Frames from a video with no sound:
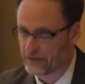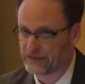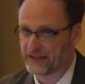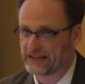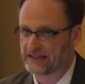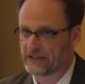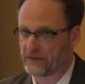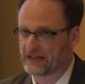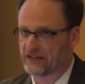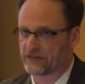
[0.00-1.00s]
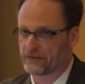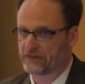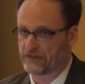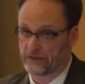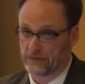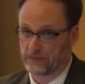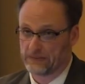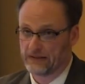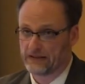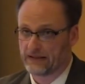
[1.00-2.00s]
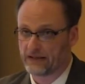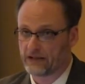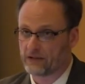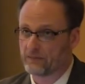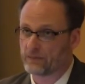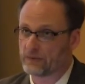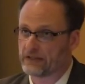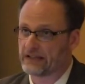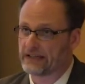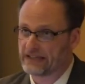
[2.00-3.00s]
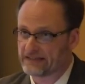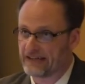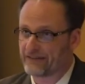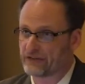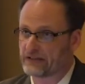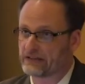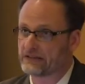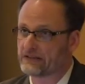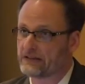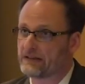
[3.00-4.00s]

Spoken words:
far as I can tell, the answer is no. In East Africa,